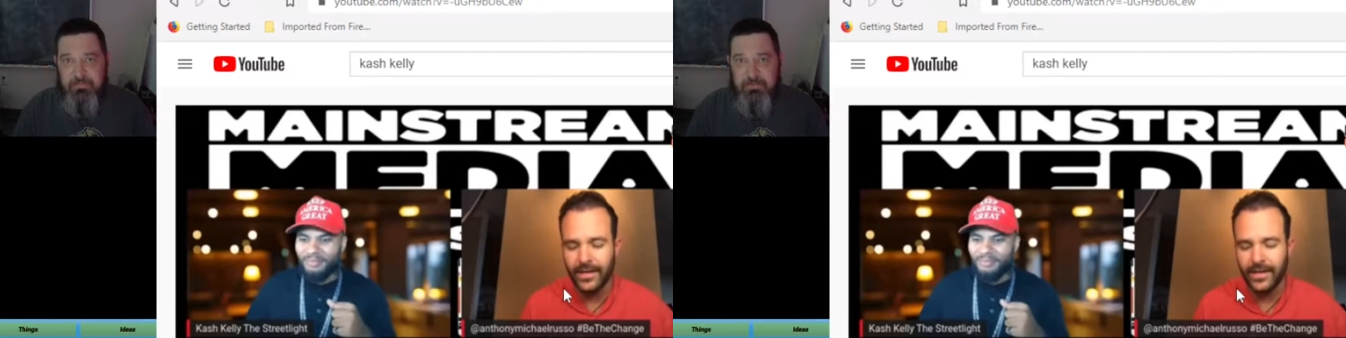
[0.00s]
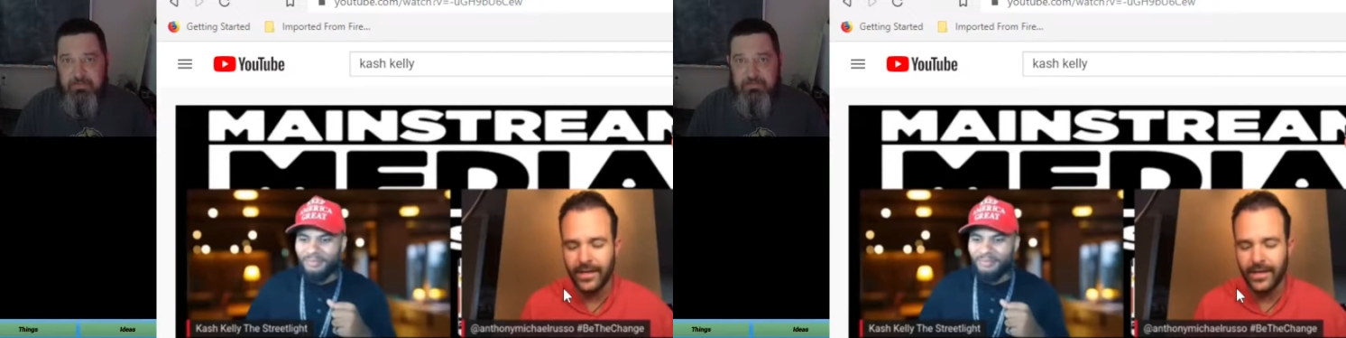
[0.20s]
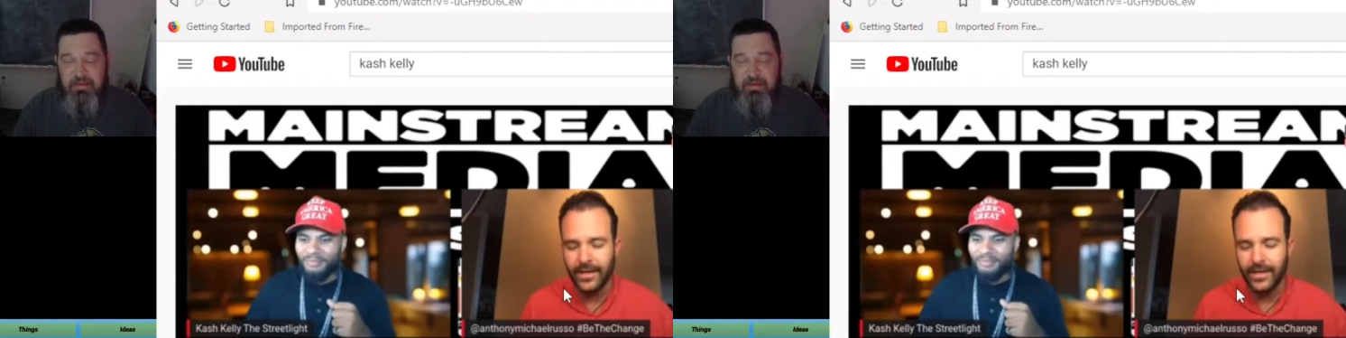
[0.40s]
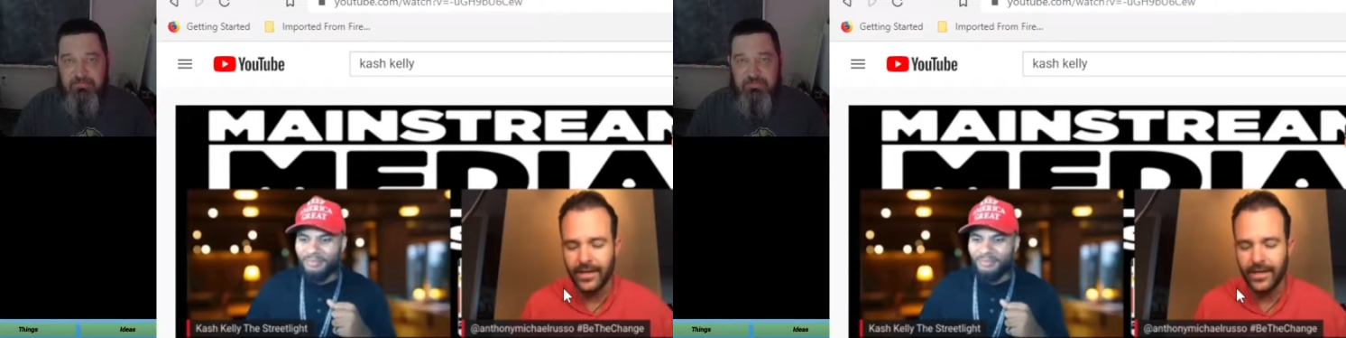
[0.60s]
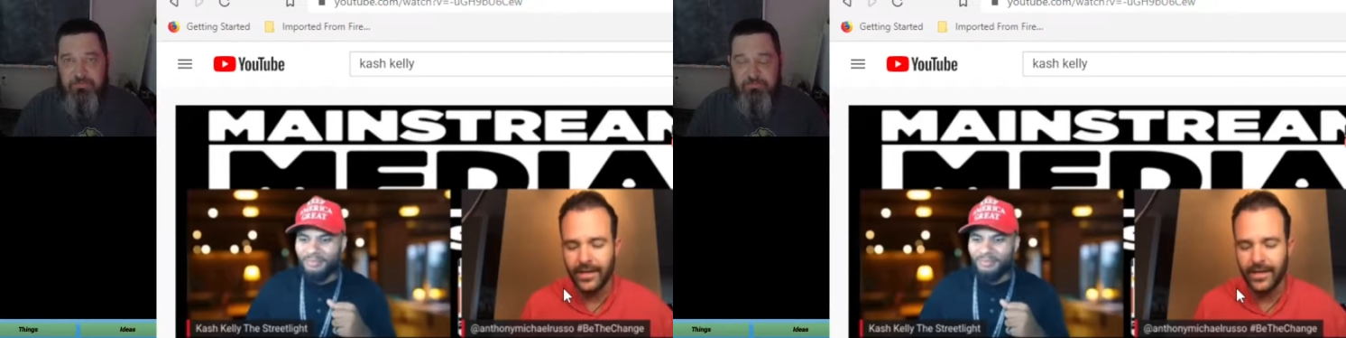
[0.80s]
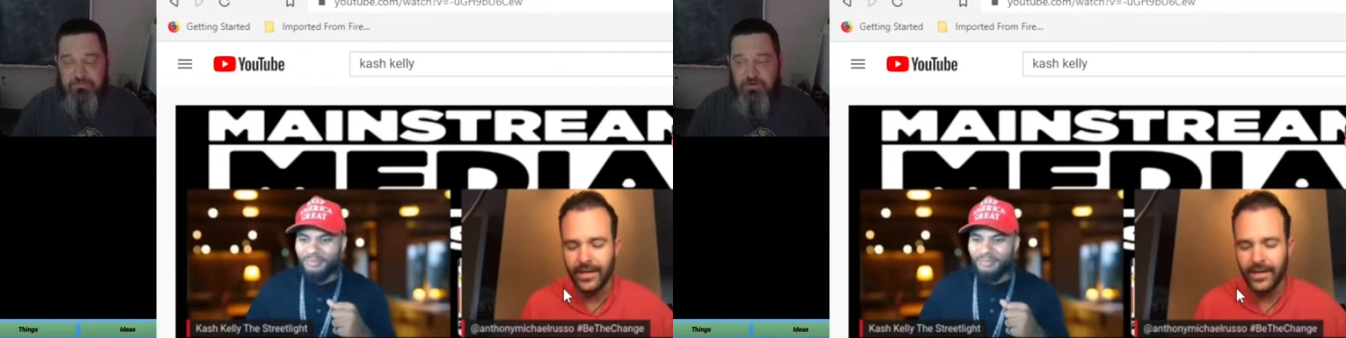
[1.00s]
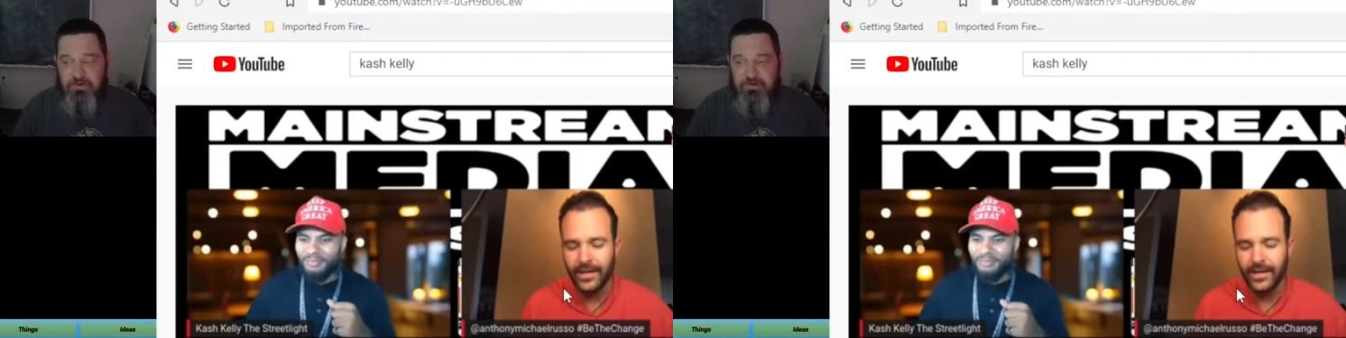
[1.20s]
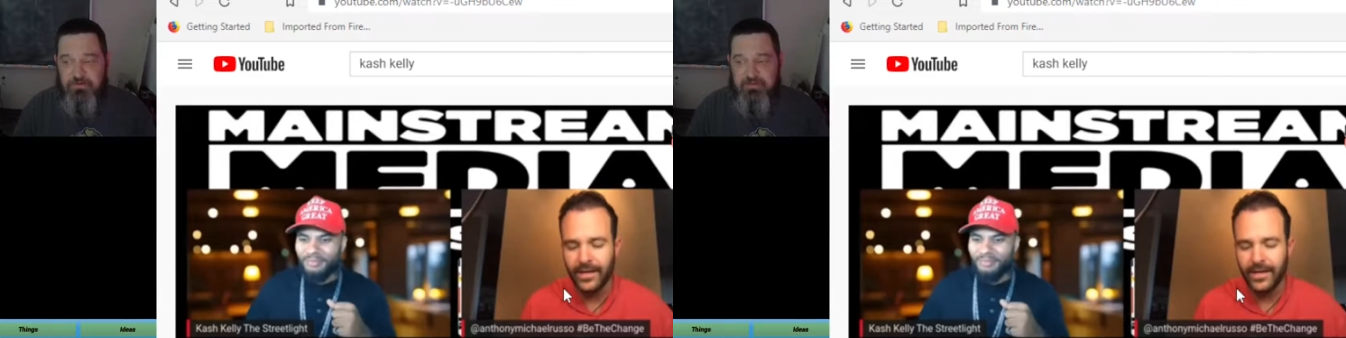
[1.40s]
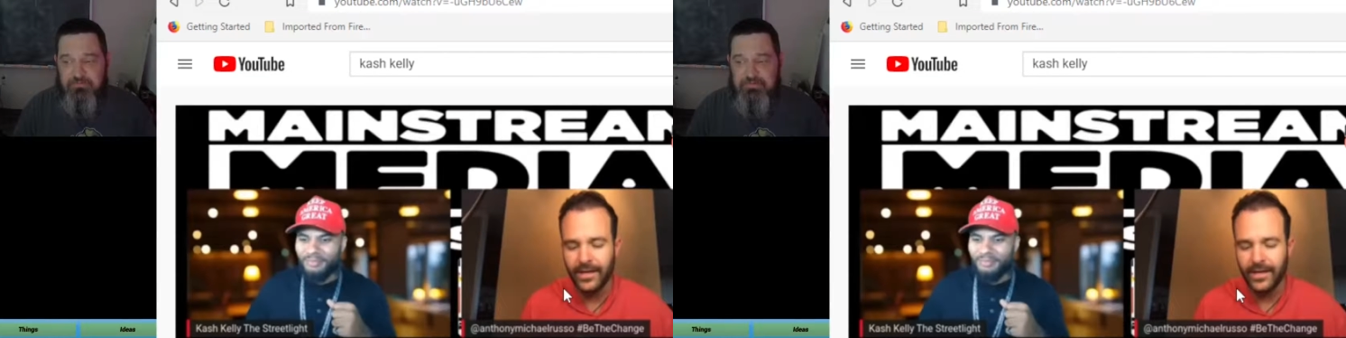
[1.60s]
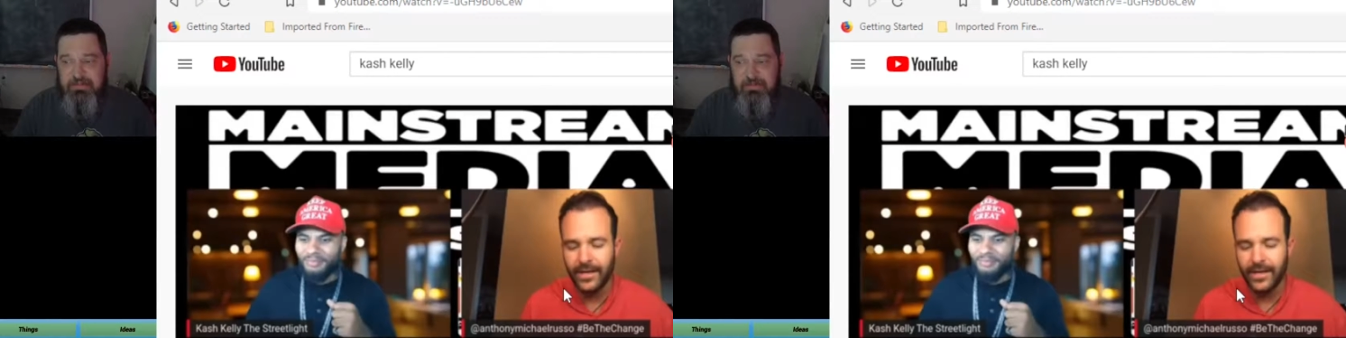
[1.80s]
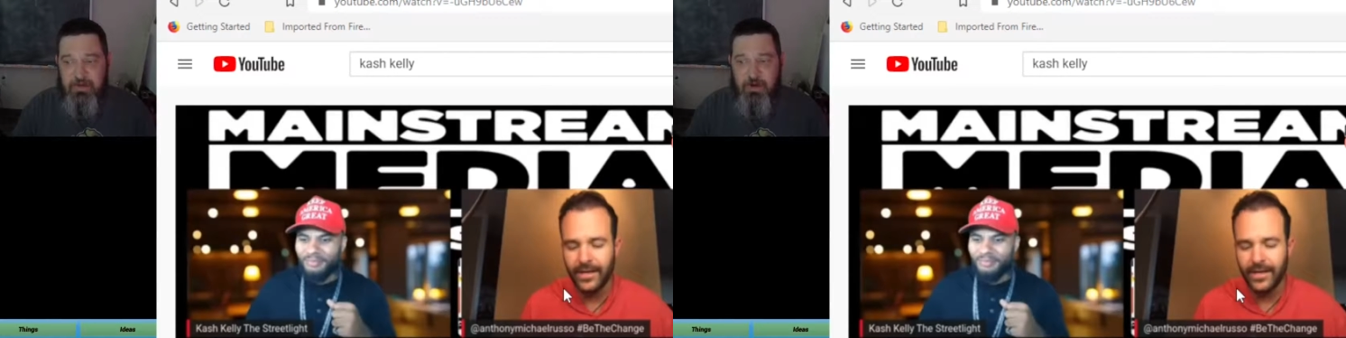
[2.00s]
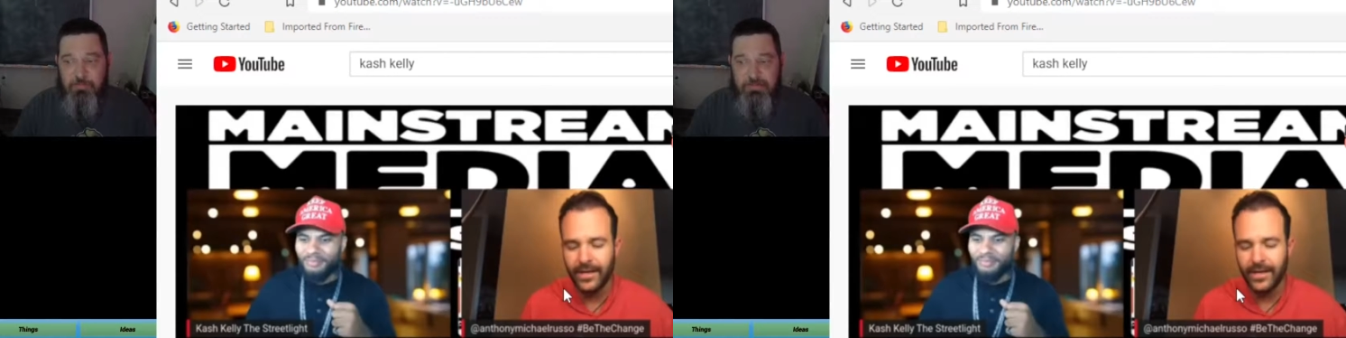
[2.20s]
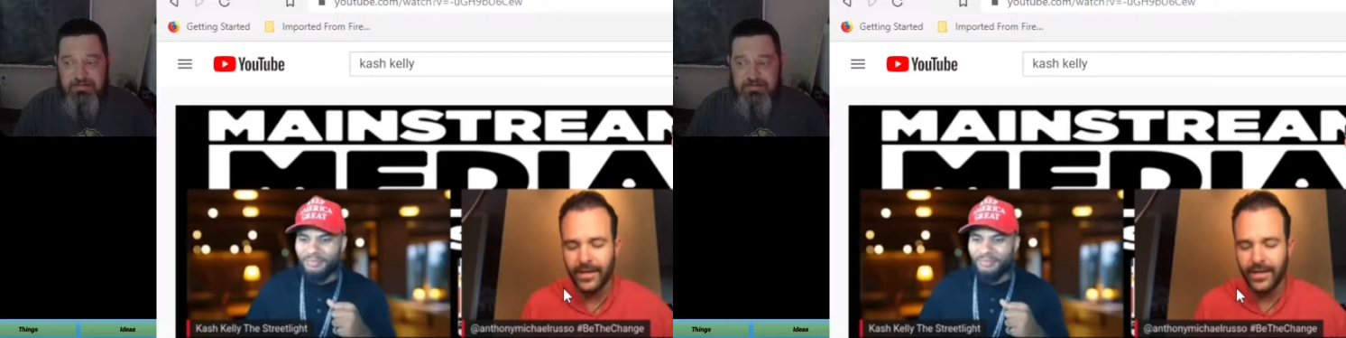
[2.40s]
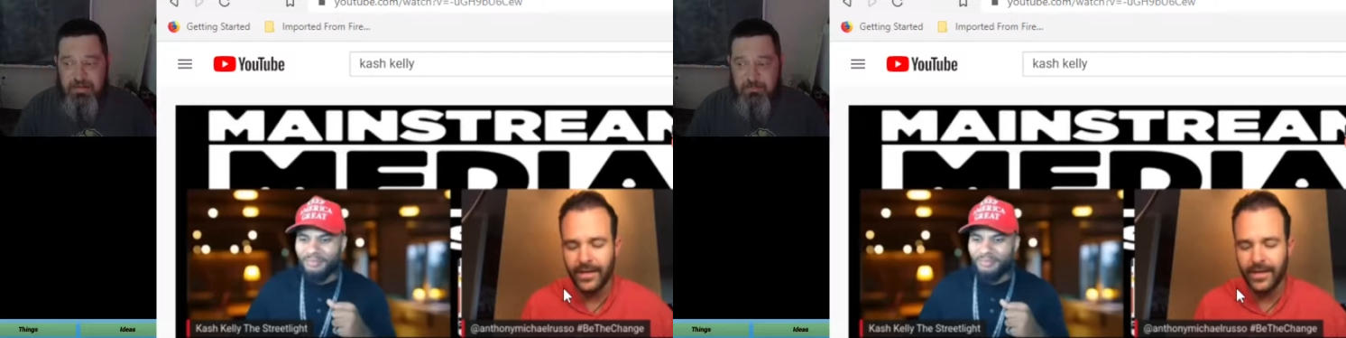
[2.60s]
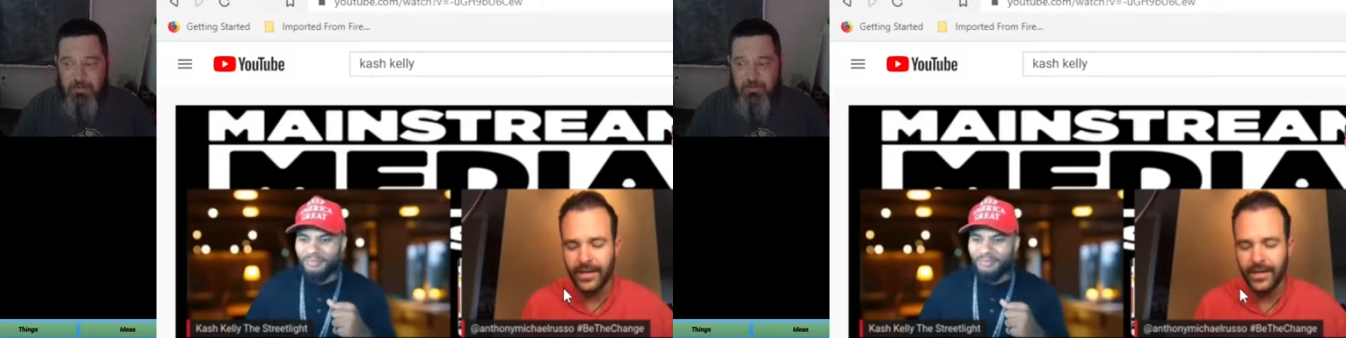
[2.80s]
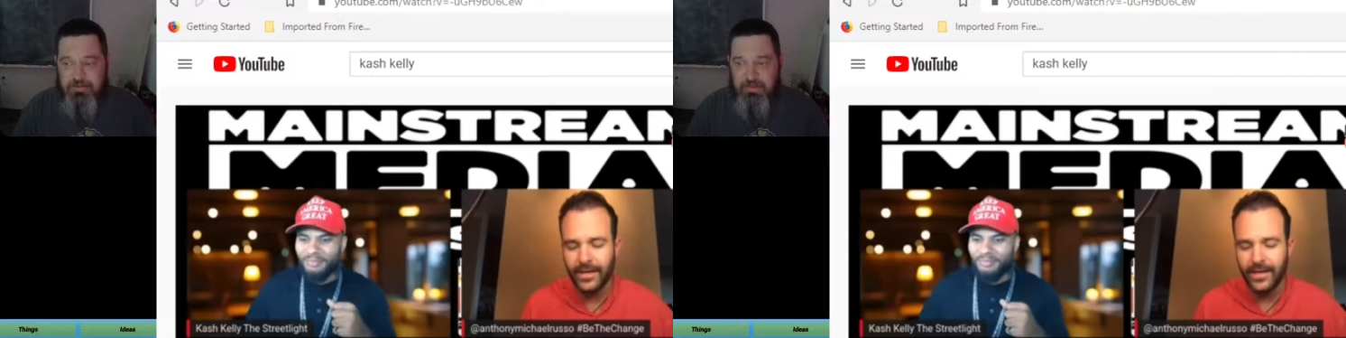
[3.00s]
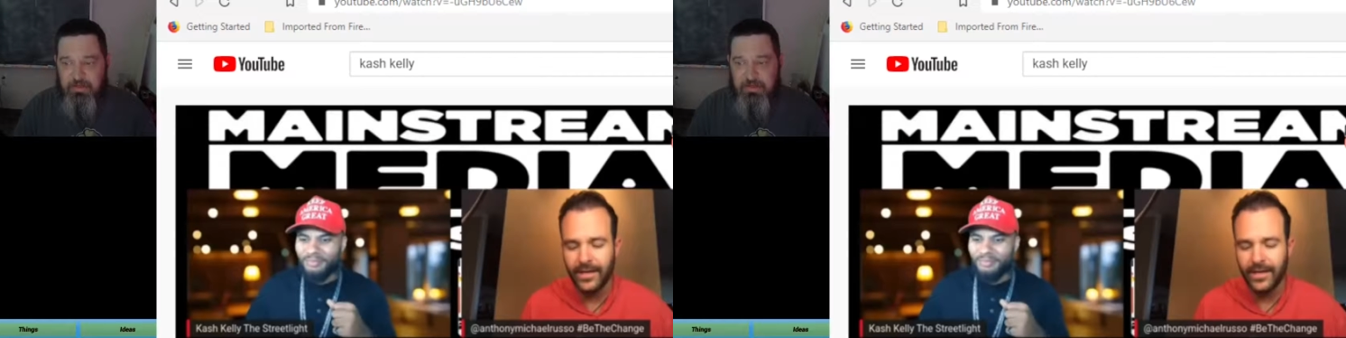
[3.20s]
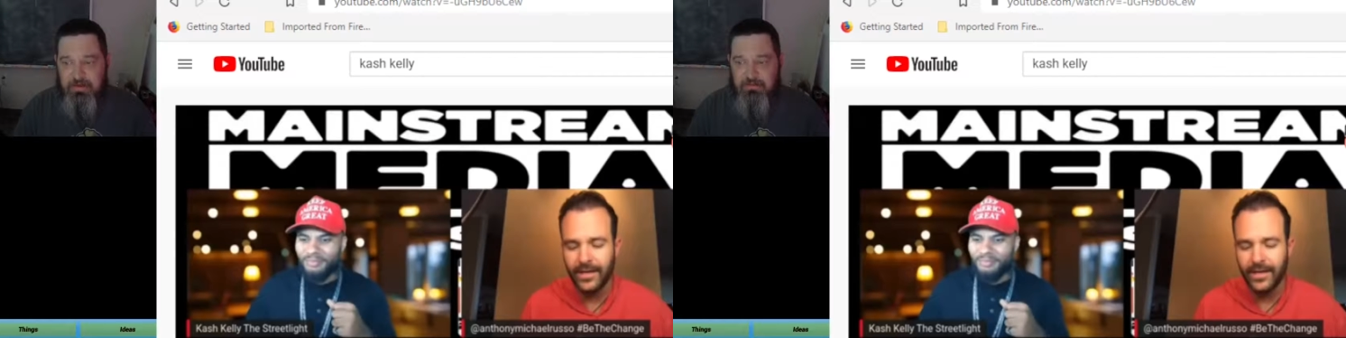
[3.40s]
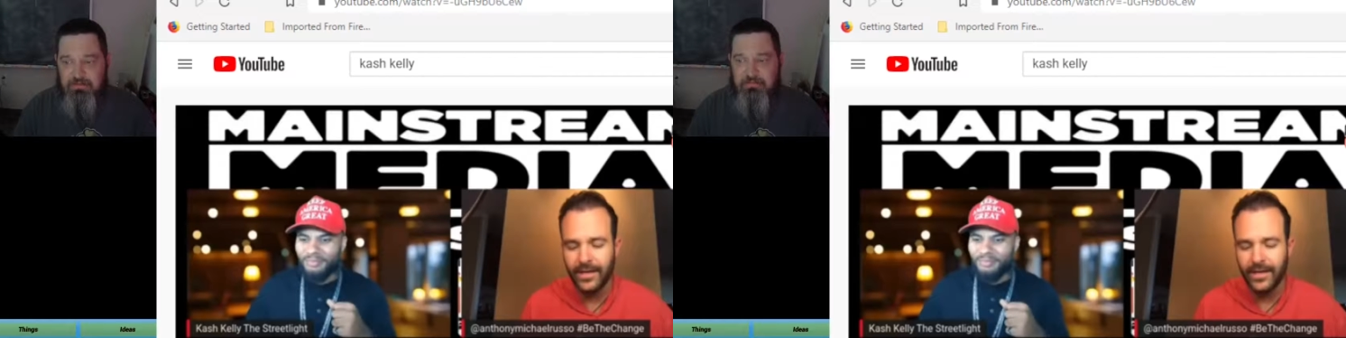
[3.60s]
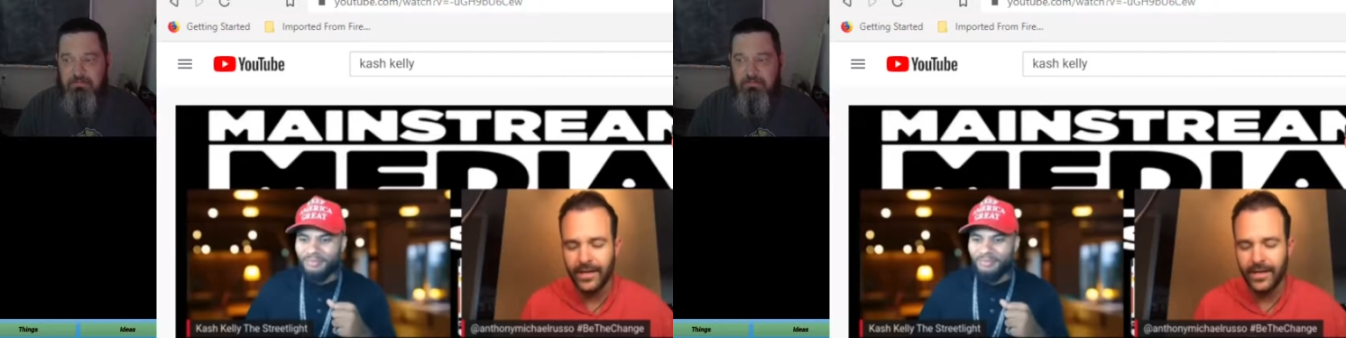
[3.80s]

Speaker 1: me that they have two different audio levels, and I'm hoping it's not blowing y'all out.